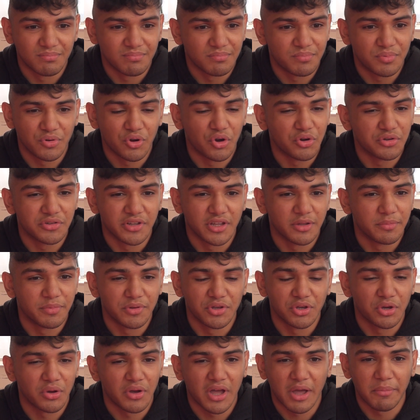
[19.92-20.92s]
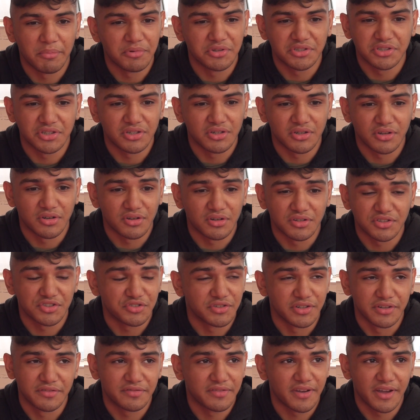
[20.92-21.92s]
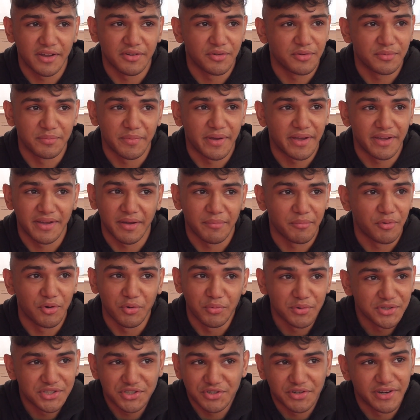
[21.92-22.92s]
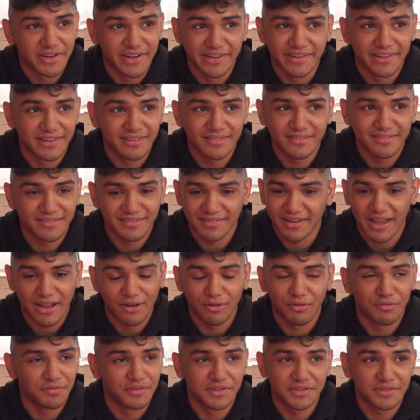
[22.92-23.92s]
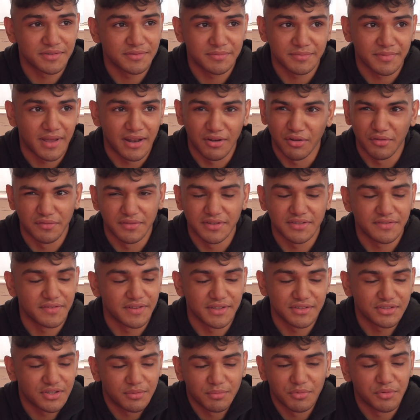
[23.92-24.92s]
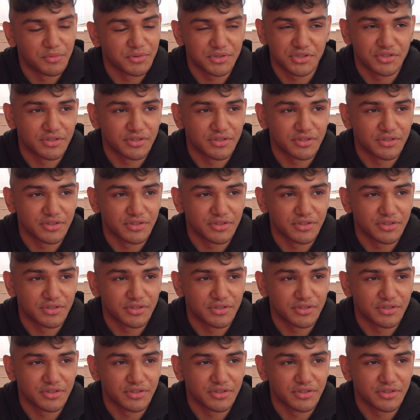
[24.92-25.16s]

Pro debut, or amateur, or street fight, no matter. I'm always training. I love this. I love this thing, so I'm always